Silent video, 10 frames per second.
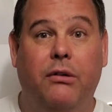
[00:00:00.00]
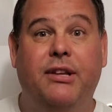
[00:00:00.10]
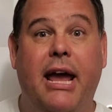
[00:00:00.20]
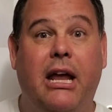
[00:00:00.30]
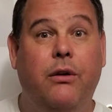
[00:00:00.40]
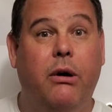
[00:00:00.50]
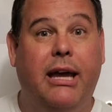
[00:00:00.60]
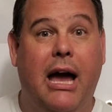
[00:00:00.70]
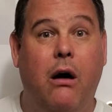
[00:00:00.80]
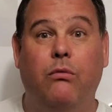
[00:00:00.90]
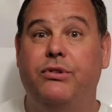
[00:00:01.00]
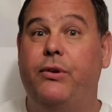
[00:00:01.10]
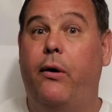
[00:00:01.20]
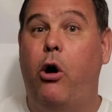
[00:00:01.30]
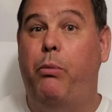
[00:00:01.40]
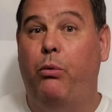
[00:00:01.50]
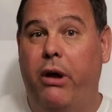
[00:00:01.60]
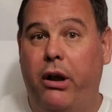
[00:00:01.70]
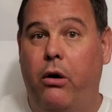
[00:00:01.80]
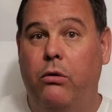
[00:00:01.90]
Take into account, was there an open
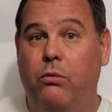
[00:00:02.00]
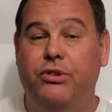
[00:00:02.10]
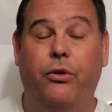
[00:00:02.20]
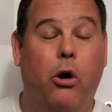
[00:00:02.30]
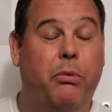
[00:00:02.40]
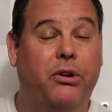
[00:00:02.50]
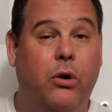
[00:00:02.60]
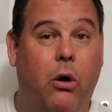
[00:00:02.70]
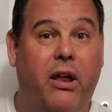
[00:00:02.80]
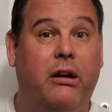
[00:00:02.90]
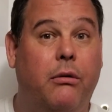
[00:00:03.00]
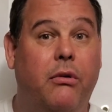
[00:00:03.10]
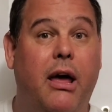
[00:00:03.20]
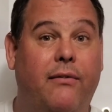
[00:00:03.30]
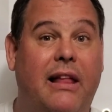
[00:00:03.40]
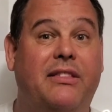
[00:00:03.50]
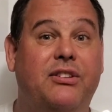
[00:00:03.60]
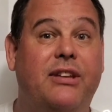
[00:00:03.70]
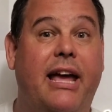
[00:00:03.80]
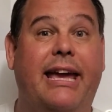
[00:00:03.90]
window? Was there an open door that could have let the
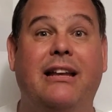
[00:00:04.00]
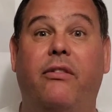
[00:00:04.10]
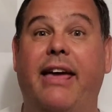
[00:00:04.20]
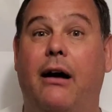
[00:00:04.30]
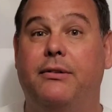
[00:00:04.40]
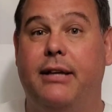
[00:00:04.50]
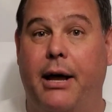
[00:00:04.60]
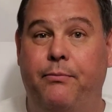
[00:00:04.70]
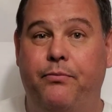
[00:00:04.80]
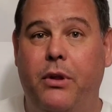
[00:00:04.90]
snake into the outside?